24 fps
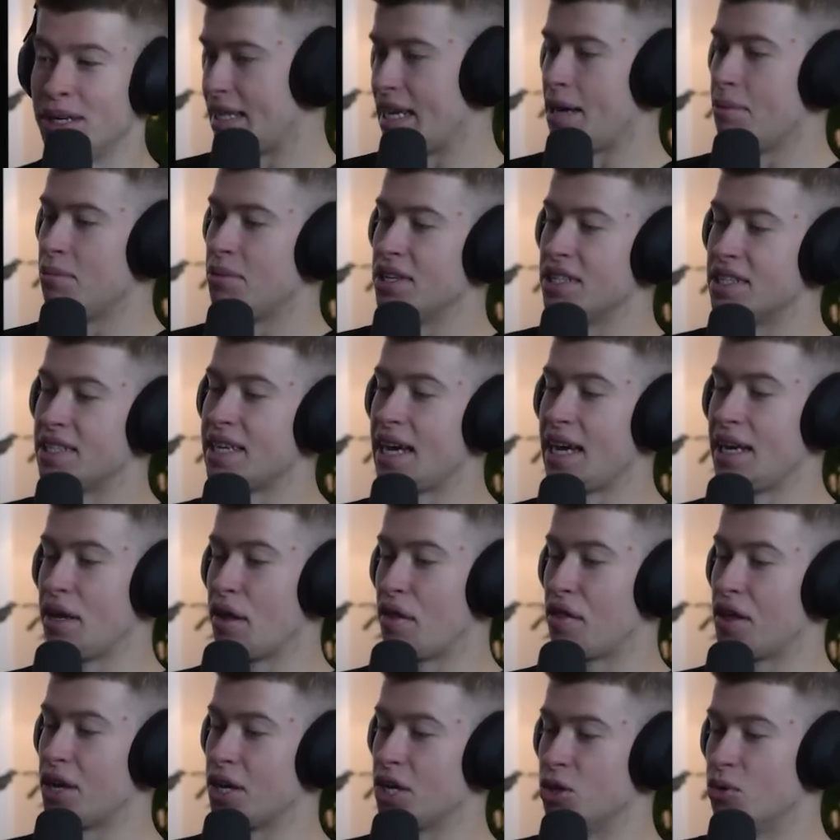Name this
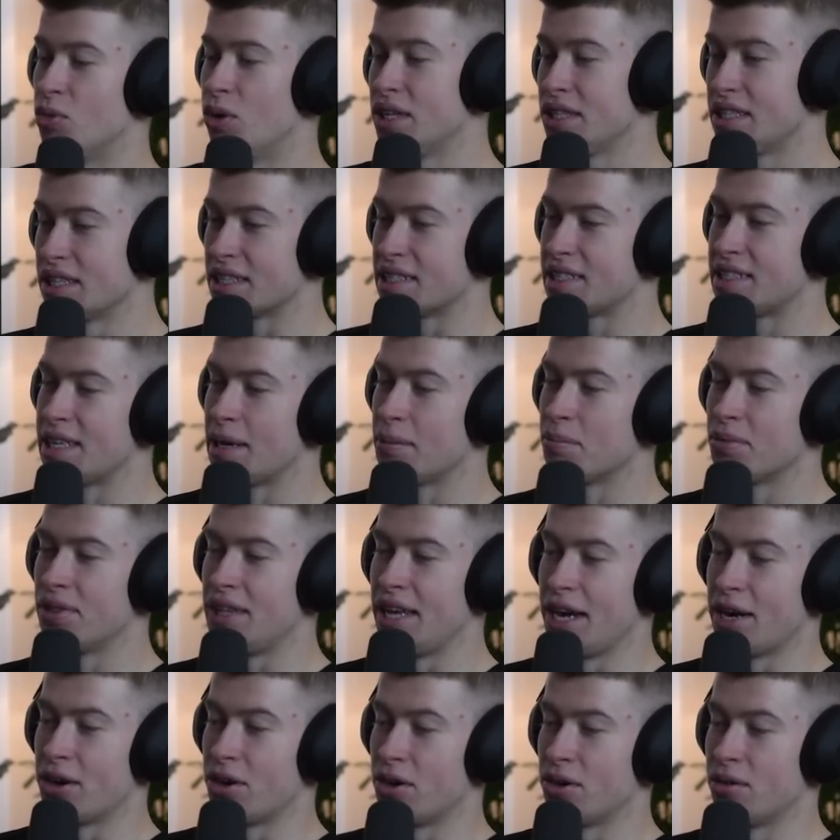anything you want except
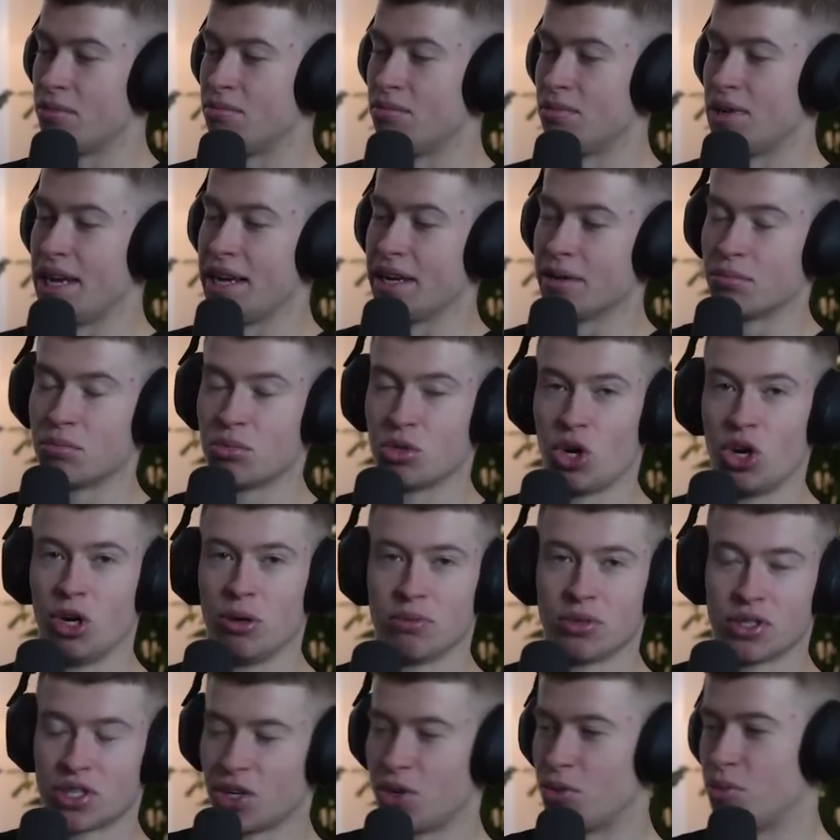their like
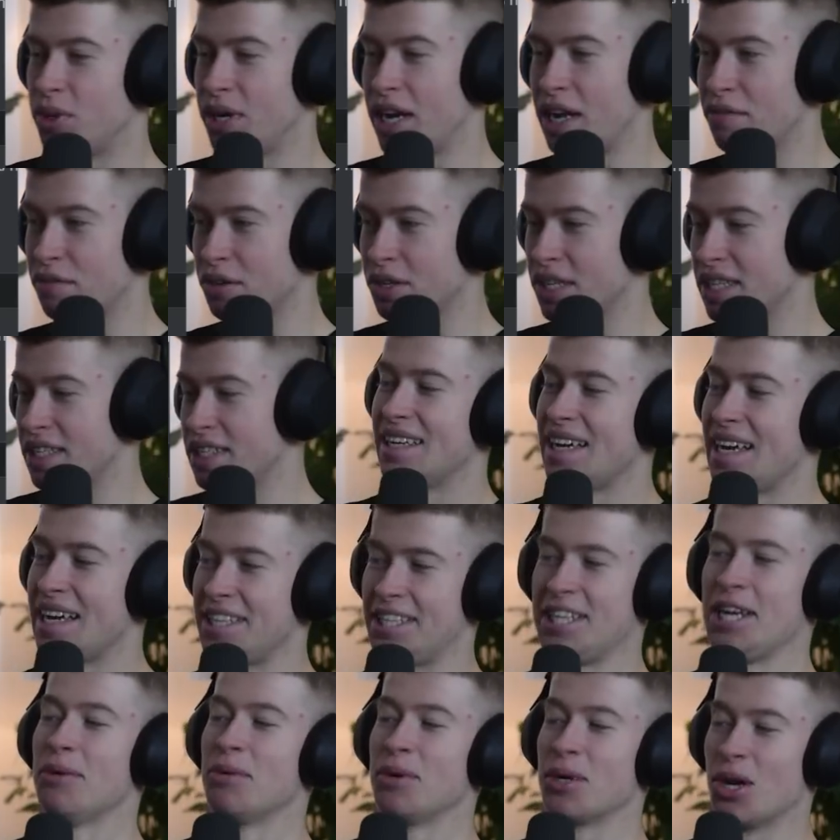terms or whatever it is.
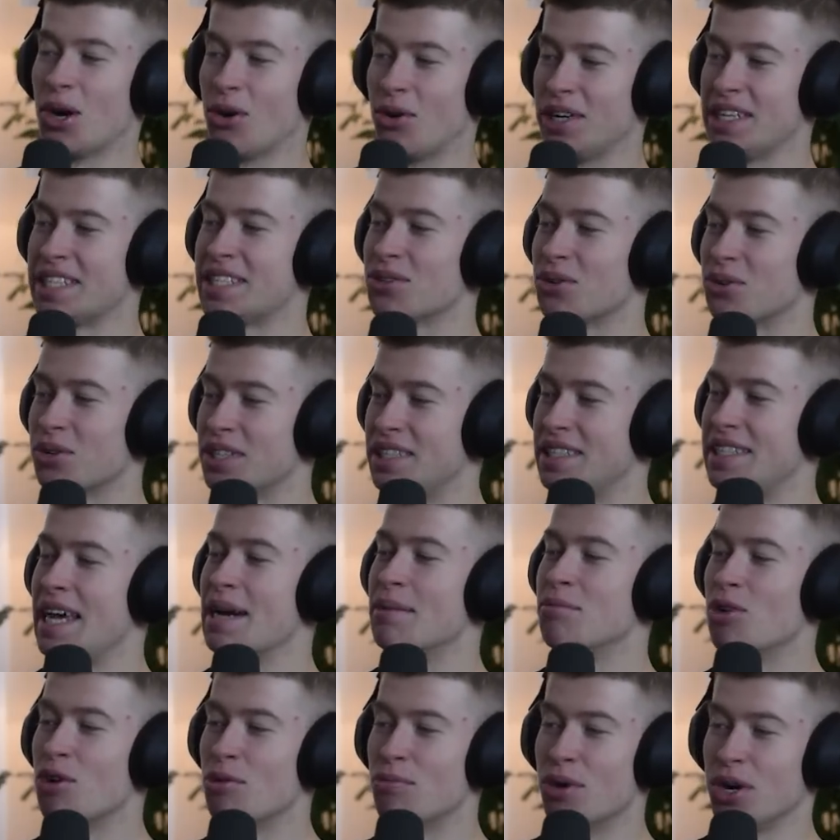And here we go, it's our
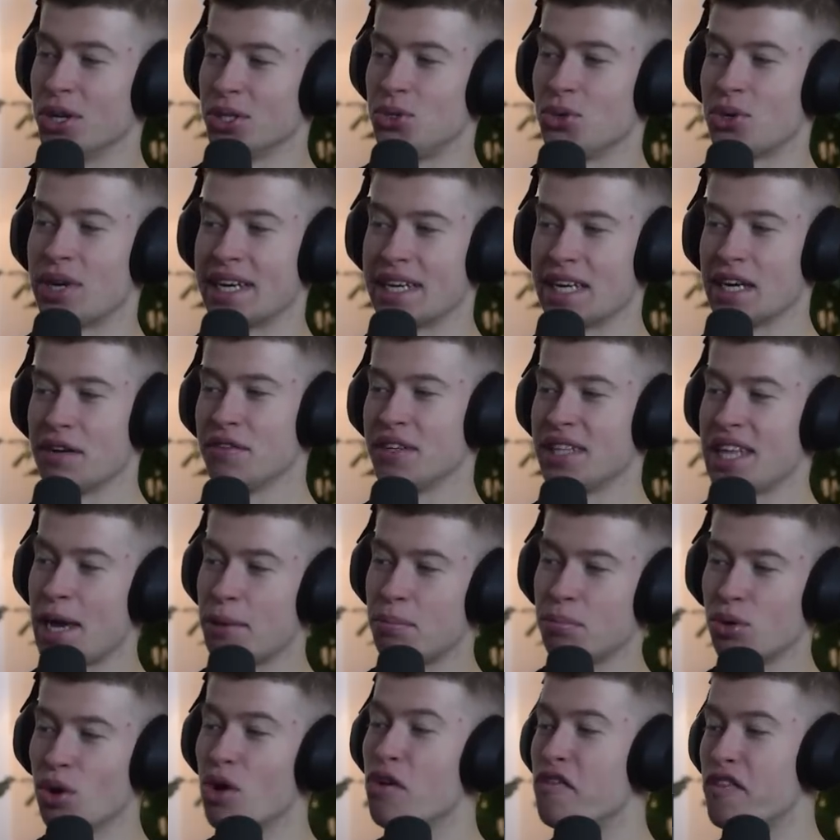demo bot. You can give it a
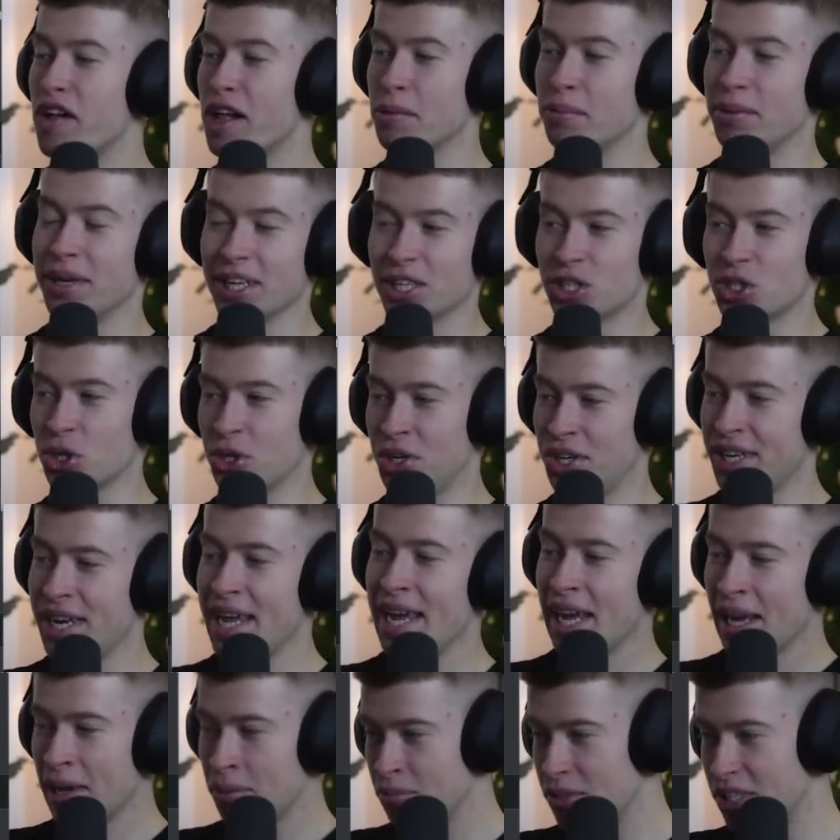profile picture,
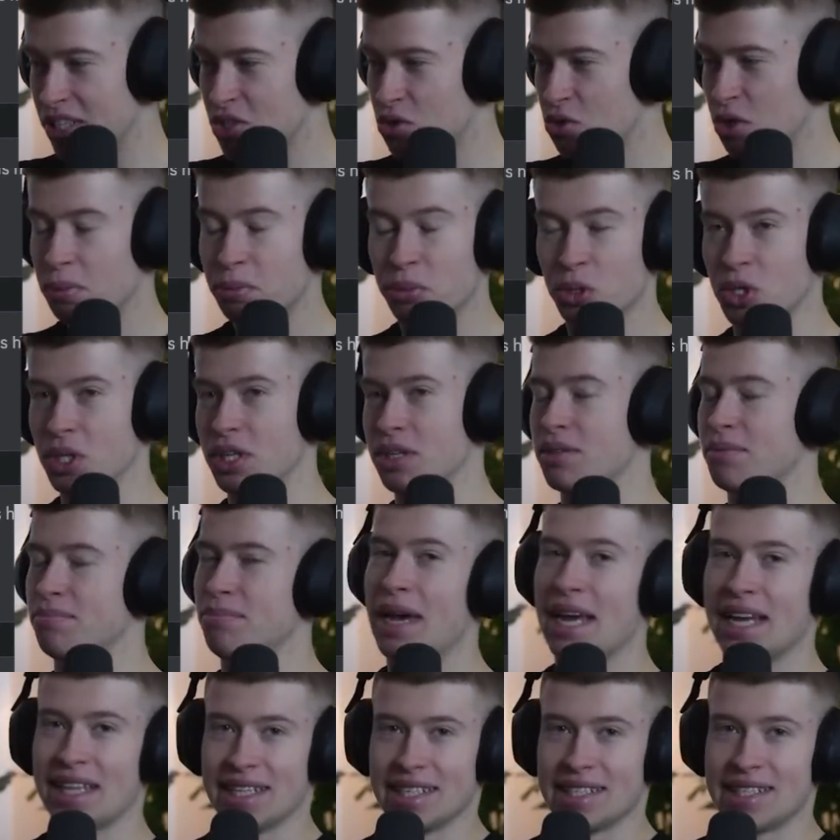name, description,
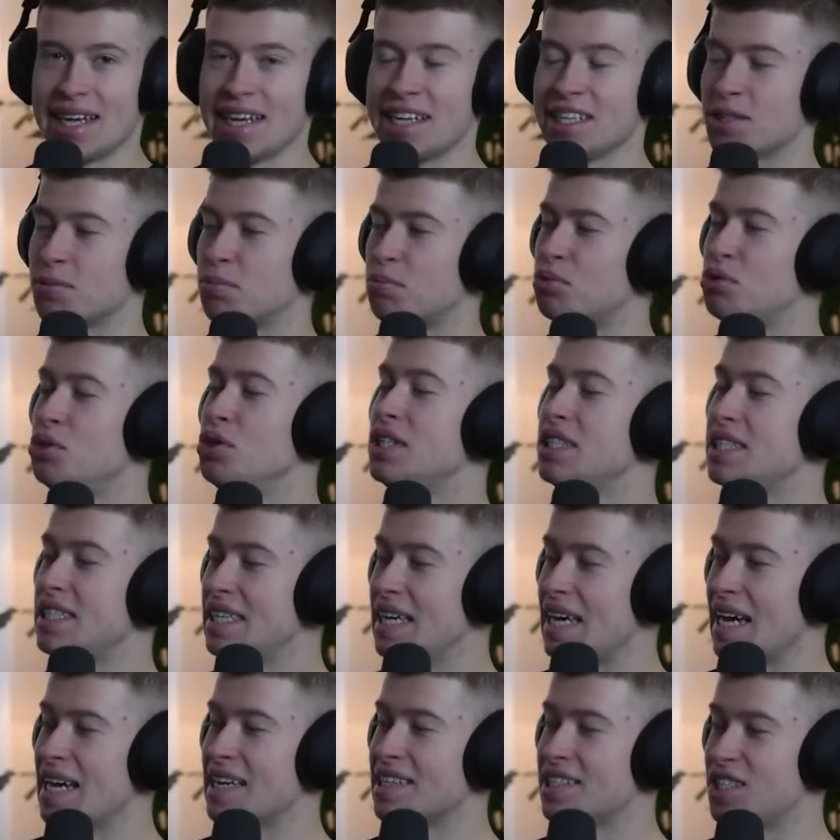make this as
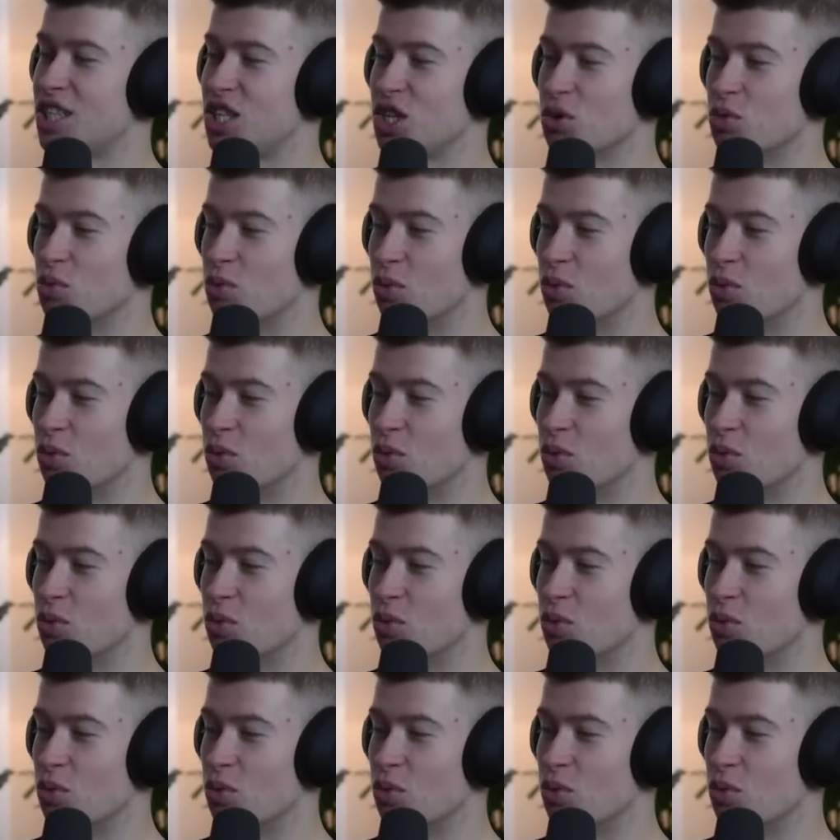pretty as you